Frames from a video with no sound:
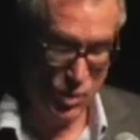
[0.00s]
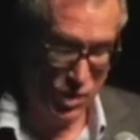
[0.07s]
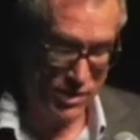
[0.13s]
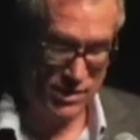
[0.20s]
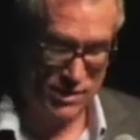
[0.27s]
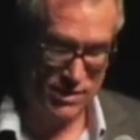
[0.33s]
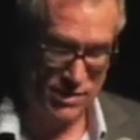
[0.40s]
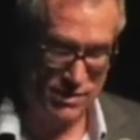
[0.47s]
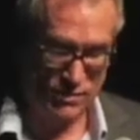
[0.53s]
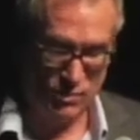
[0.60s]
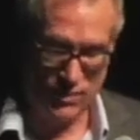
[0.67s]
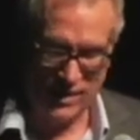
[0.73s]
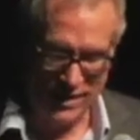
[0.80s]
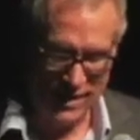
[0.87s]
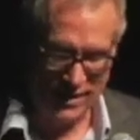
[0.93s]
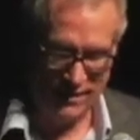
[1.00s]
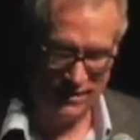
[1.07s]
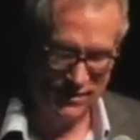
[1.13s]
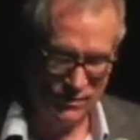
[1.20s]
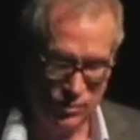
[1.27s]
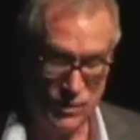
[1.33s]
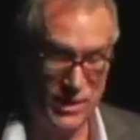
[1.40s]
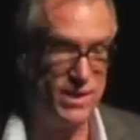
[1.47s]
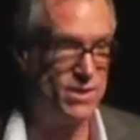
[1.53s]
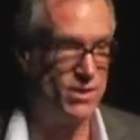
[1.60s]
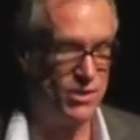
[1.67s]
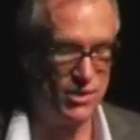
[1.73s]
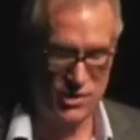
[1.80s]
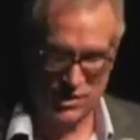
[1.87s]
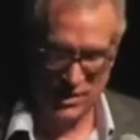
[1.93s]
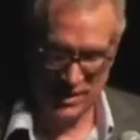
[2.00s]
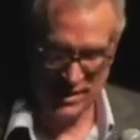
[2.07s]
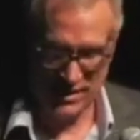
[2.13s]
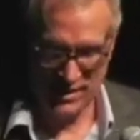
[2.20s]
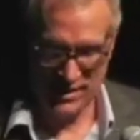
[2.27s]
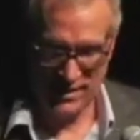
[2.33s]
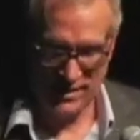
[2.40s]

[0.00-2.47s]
books, reading, research.